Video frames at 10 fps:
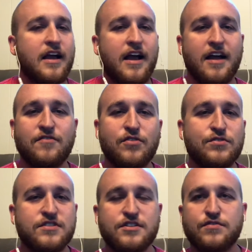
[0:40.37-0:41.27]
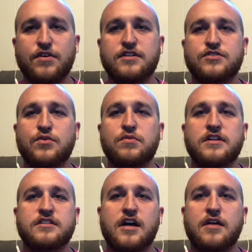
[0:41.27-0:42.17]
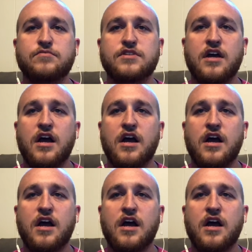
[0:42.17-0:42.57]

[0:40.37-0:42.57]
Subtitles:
I've used this phrase so many times,